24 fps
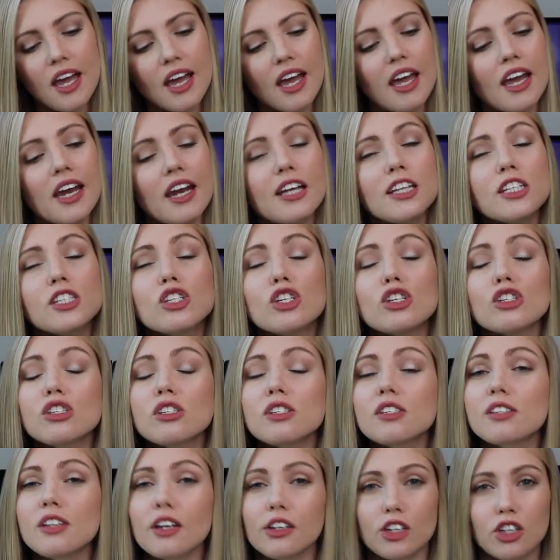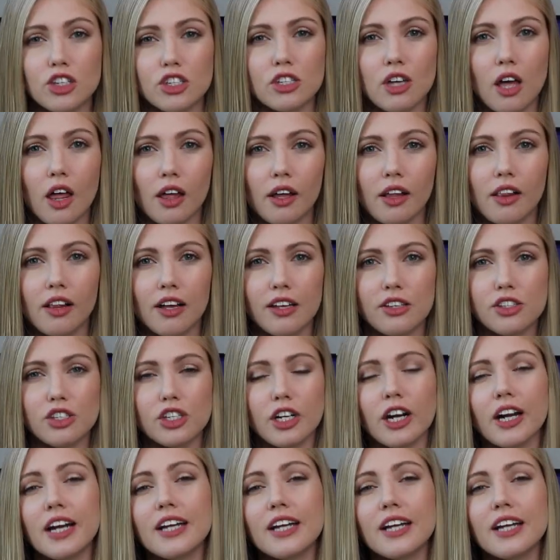It is such a solid cleanser.